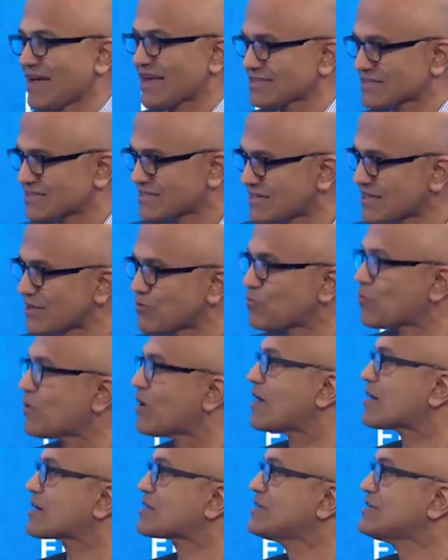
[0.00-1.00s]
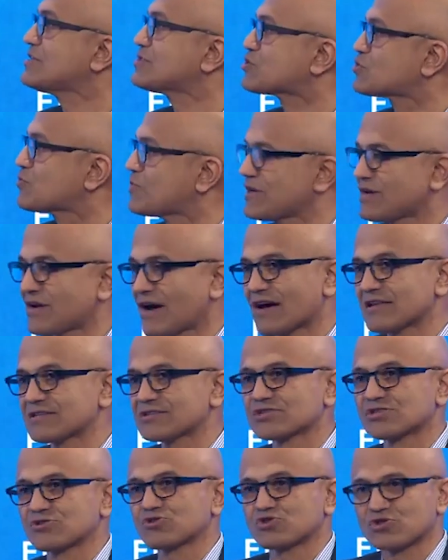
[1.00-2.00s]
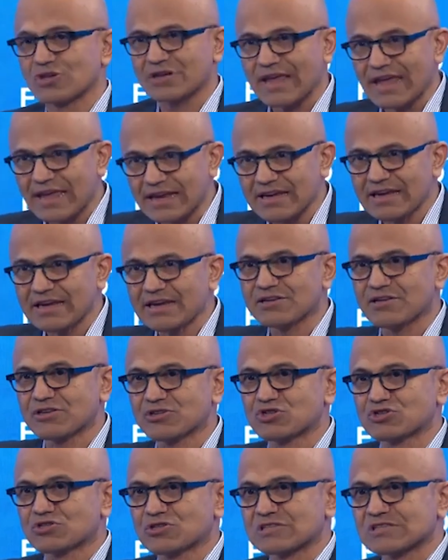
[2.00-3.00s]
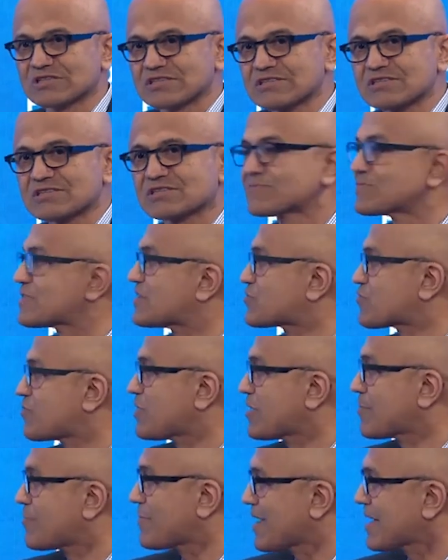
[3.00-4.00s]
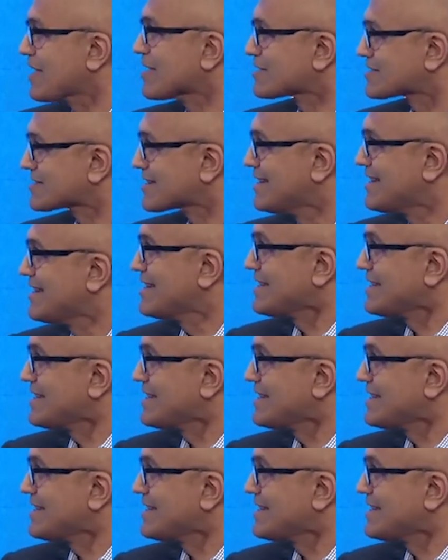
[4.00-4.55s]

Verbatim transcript: testing work needs to be done such that any digital system that's being built